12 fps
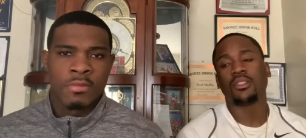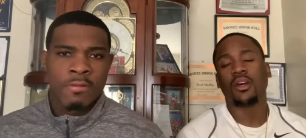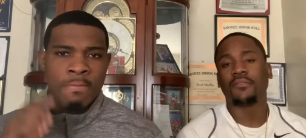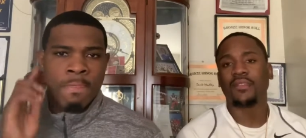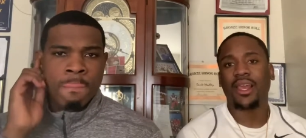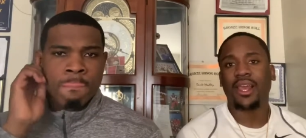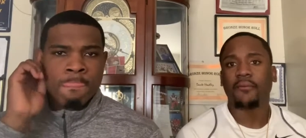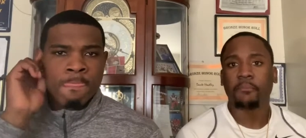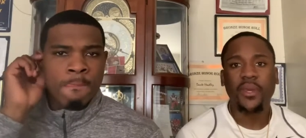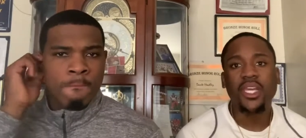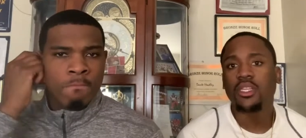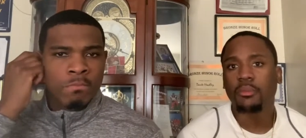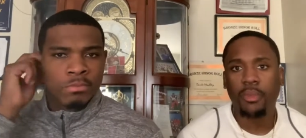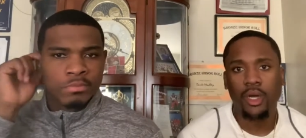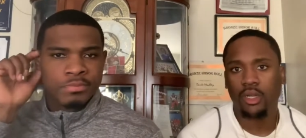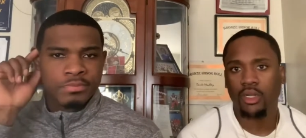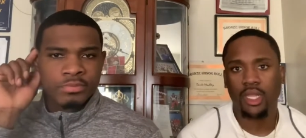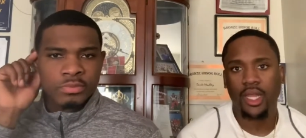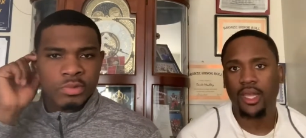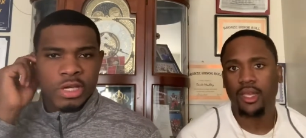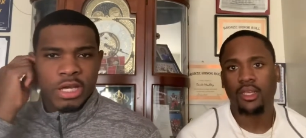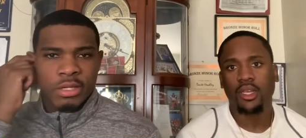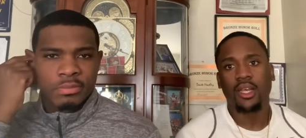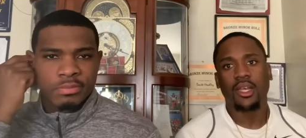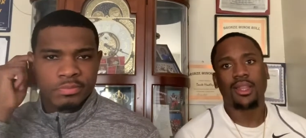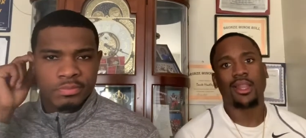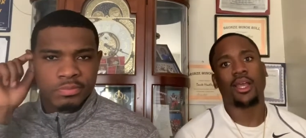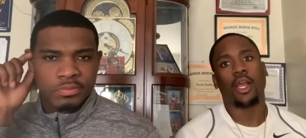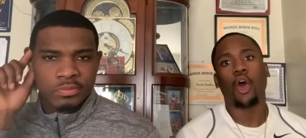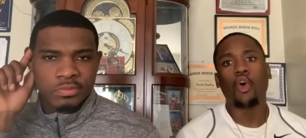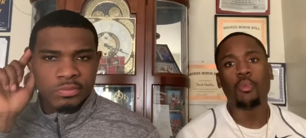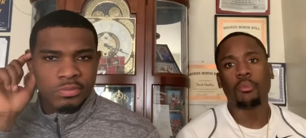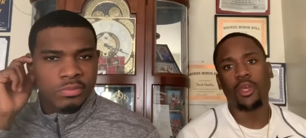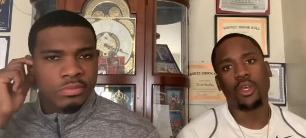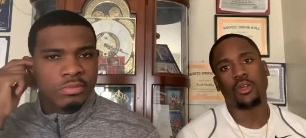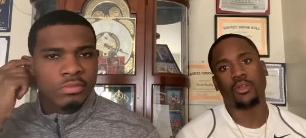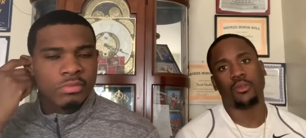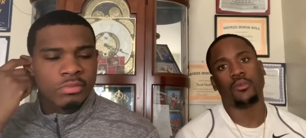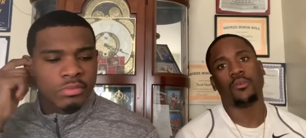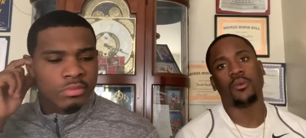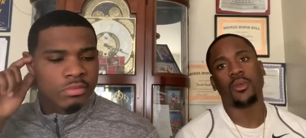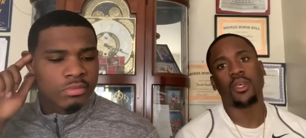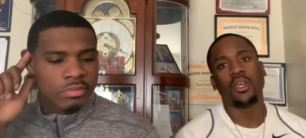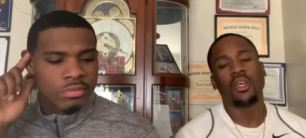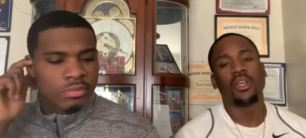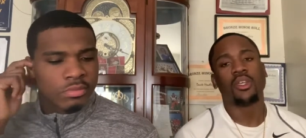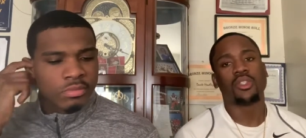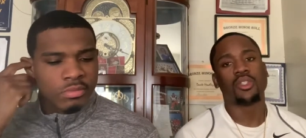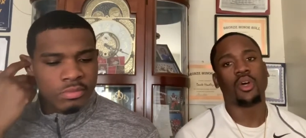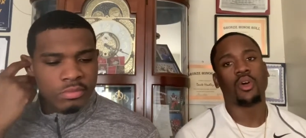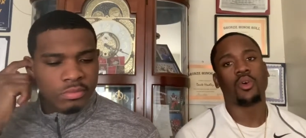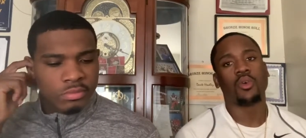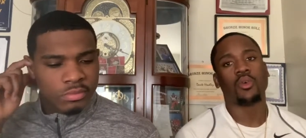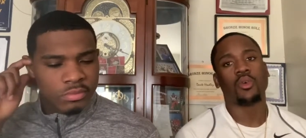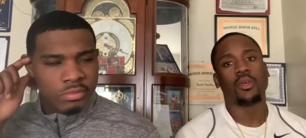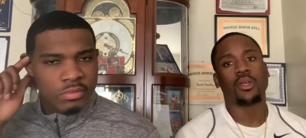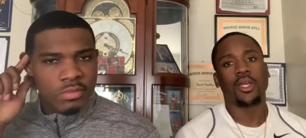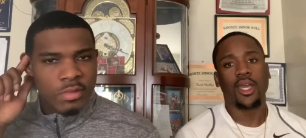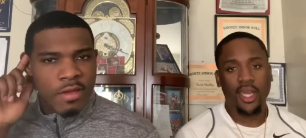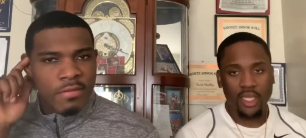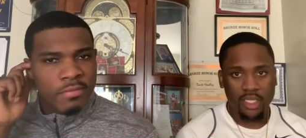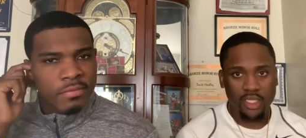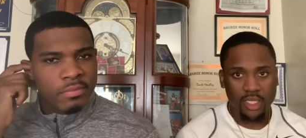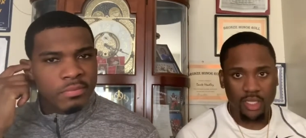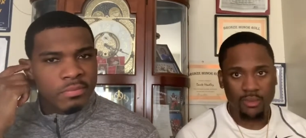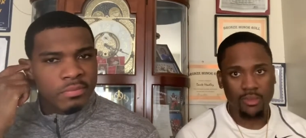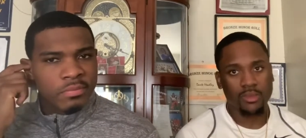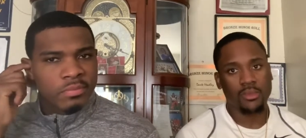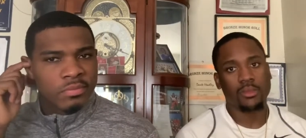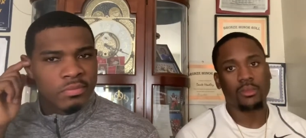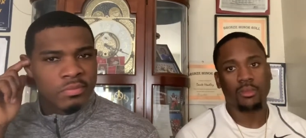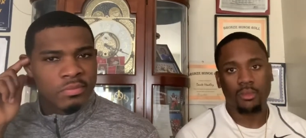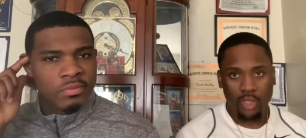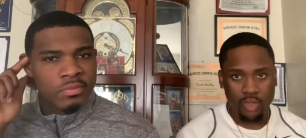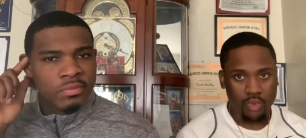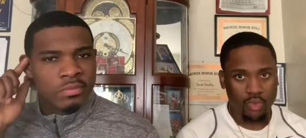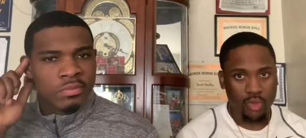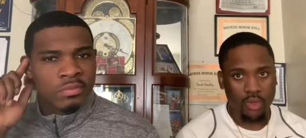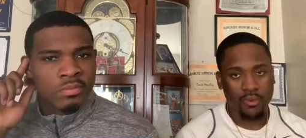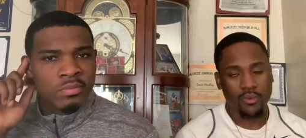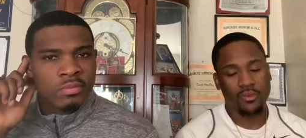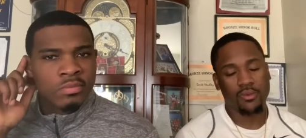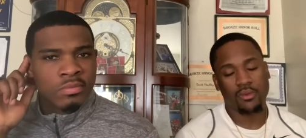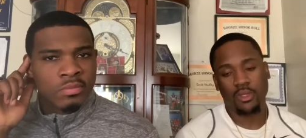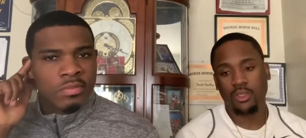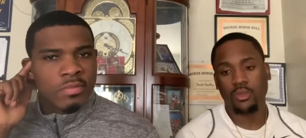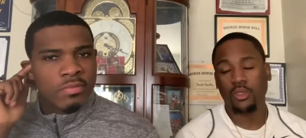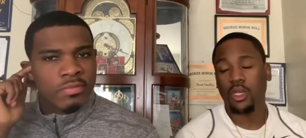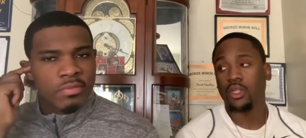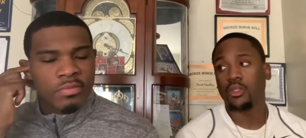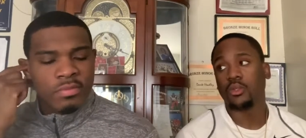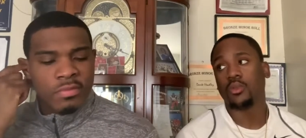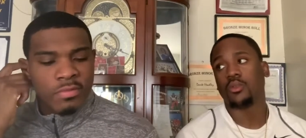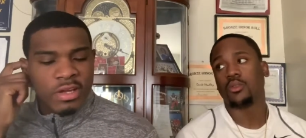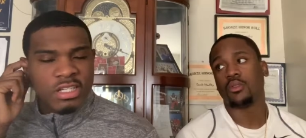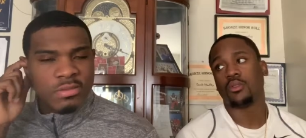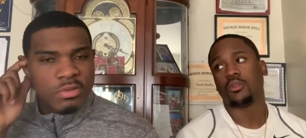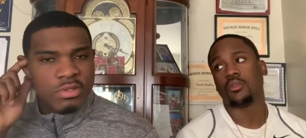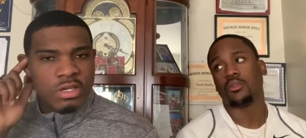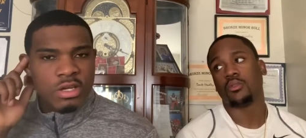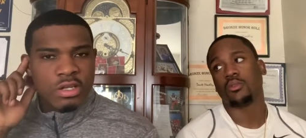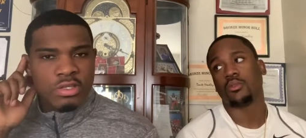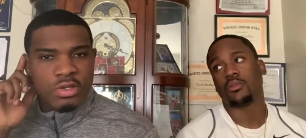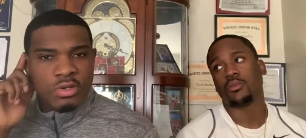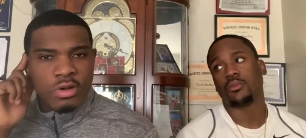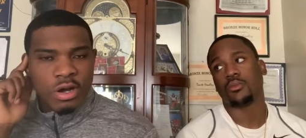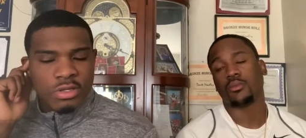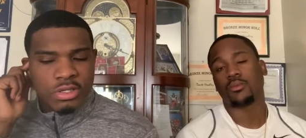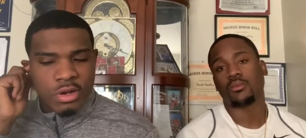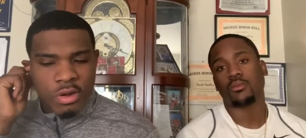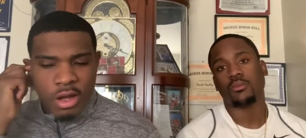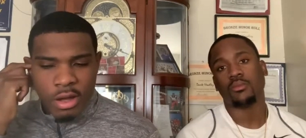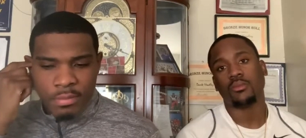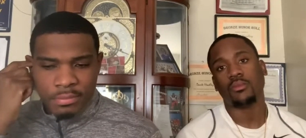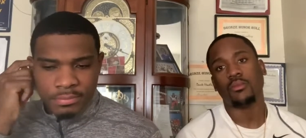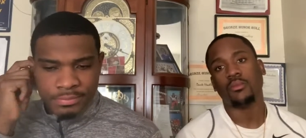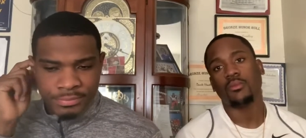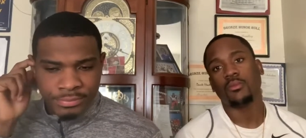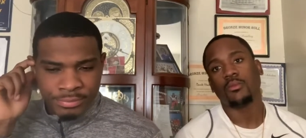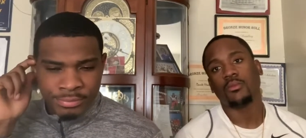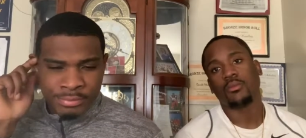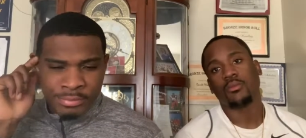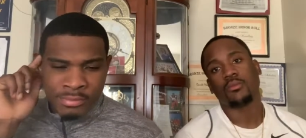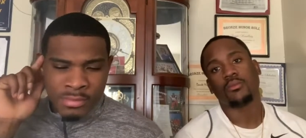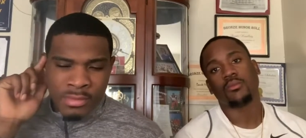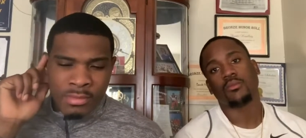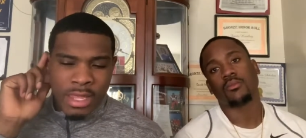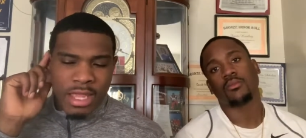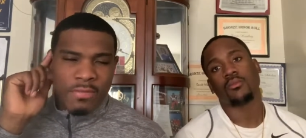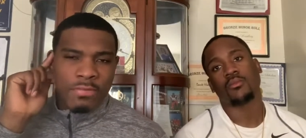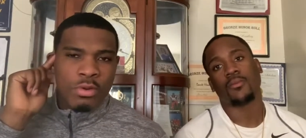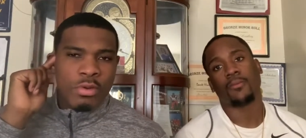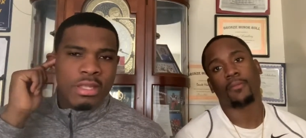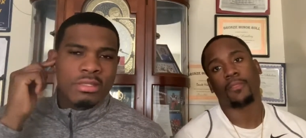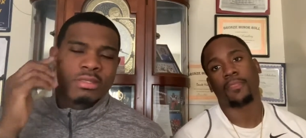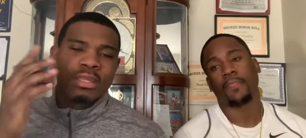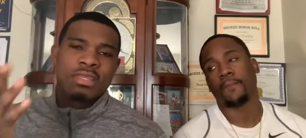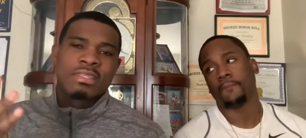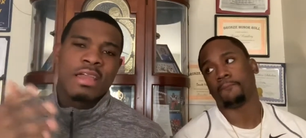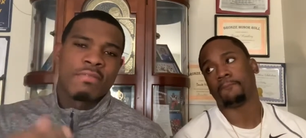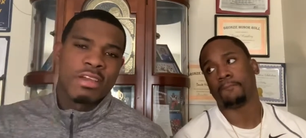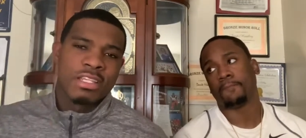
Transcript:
Speaker 1: stuff like peanut butter, like right. like oatmeal. Mm-hmm. You feel me? So get yeah. in the gym,
Speaker 2: muscle growth. That's what you gotta do. Vegetables are good too. Also, um, like if you eat things like